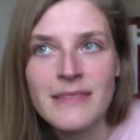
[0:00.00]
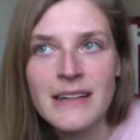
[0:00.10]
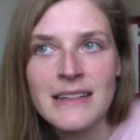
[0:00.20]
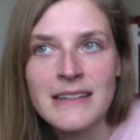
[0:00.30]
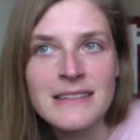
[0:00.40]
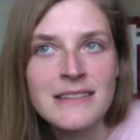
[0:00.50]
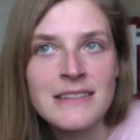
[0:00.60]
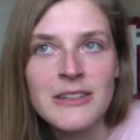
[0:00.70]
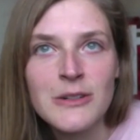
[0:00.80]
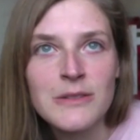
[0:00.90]
And
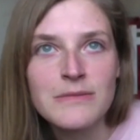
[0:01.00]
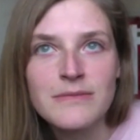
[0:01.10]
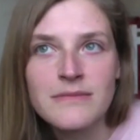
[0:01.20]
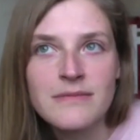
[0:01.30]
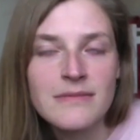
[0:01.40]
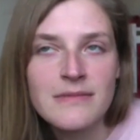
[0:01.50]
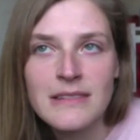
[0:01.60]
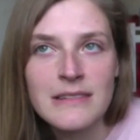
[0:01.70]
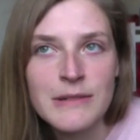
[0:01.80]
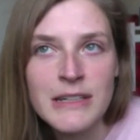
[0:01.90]
you know,
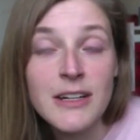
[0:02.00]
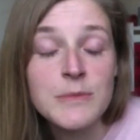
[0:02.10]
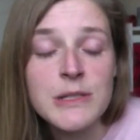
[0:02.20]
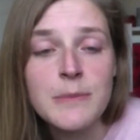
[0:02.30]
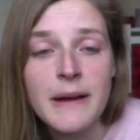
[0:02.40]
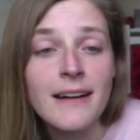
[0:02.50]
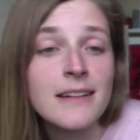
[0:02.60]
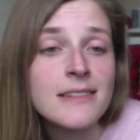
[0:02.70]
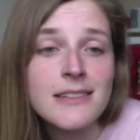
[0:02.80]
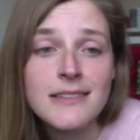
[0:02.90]
when it comes to
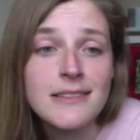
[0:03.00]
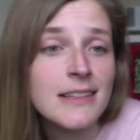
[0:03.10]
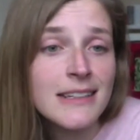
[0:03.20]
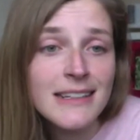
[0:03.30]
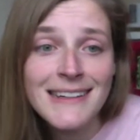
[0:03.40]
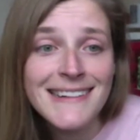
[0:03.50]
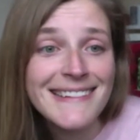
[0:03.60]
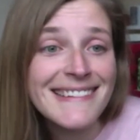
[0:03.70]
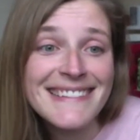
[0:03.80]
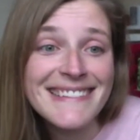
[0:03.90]
parents,
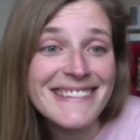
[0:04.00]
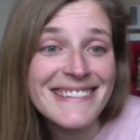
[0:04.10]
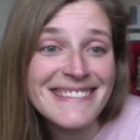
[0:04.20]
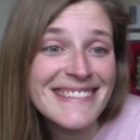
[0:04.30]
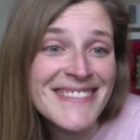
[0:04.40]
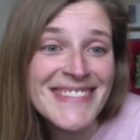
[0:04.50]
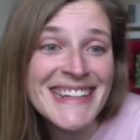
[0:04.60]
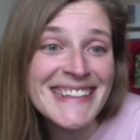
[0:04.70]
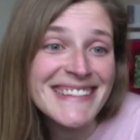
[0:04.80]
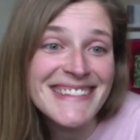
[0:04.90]
I
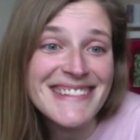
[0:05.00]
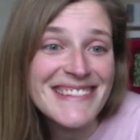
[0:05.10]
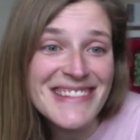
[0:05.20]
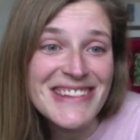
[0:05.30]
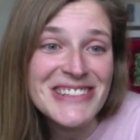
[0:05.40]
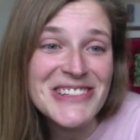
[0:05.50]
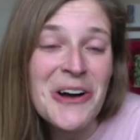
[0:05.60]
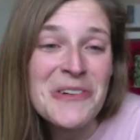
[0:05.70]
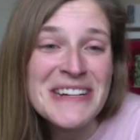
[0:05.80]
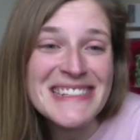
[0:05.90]
mean, there's
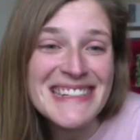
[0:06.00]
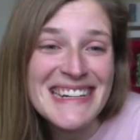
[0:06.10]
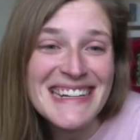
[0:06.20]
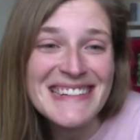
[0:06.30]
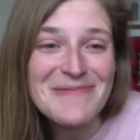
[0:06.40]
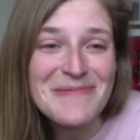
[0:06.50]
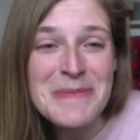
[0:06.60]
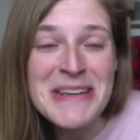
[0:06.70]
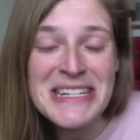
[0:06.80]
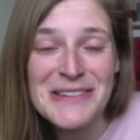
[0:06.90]
always like
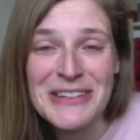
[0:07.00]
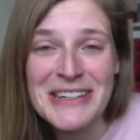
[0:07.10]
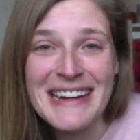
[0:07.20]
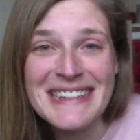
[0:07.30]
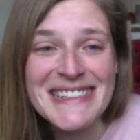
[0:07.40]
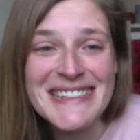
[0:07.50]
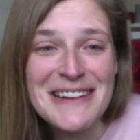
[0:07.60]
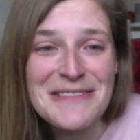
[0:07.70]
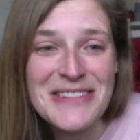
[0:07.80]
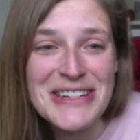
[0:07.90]
maybe a different kind of
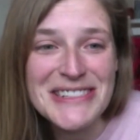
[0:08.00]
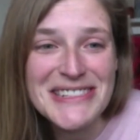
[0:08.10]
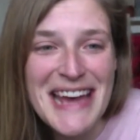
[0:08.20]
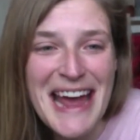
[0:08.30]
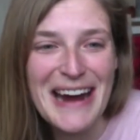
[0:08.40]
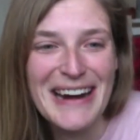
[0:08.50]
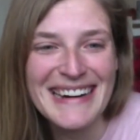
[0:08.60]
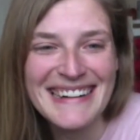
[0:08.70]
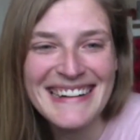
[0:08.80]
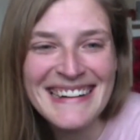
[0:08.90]
set of fears
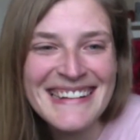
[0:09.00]
there.